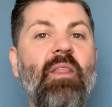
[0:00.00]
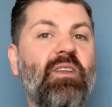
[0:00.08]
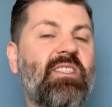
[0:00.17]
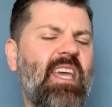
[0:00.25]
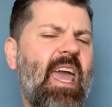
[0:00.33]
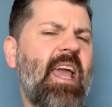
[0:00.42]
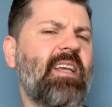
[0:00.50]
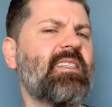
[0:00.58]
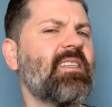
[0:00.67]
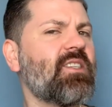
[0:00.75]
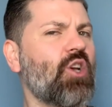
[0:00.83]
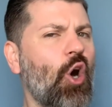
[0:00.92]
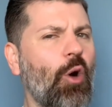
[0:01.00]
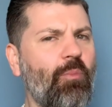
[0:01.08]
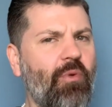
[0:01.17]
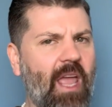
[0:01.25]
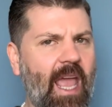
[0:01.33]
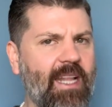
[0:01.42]
The text is
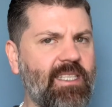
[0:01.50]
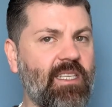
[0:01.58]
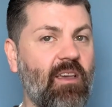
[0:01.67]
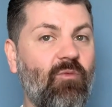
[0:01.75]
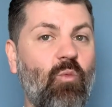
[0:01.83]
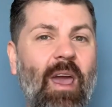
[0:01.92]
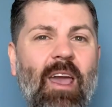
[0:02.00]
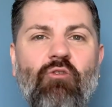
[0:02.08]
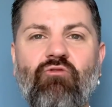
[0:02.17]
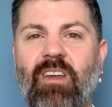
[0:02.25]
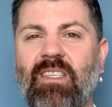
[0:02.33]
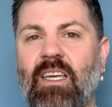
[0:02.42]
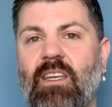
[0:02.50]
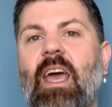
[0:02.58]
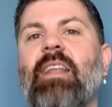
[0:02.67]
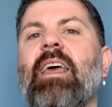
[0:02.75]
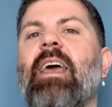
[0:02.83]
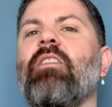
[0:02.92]
comprehensive, well written
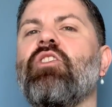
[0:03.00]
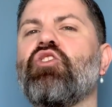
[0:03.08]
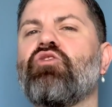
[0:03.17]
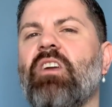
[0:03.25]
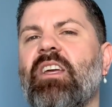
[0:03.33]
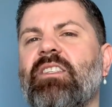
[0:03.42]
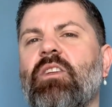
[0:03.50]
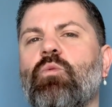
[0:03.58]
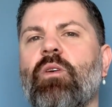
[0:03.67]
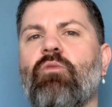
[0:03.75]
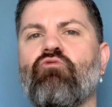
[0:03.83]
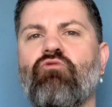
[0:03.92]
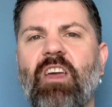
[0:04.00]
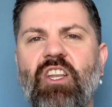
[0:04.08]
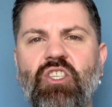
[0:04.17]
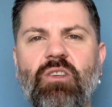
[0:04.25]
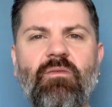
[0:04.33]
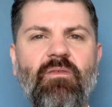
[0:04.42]
and illustrated with
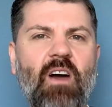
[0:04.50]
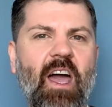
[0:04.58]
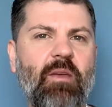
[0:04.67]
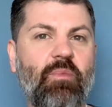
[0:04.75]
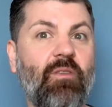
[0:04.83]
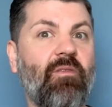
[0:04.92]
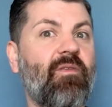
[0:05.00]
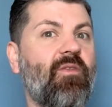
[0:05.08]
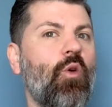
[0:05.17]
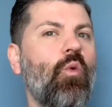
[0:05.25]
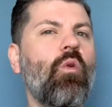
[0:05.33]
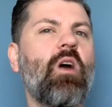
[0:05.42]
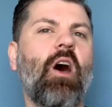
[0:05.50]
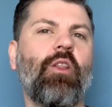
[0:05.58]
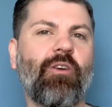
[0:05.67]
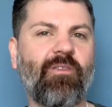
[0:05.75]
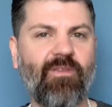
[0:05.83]
rich and vibrant full colour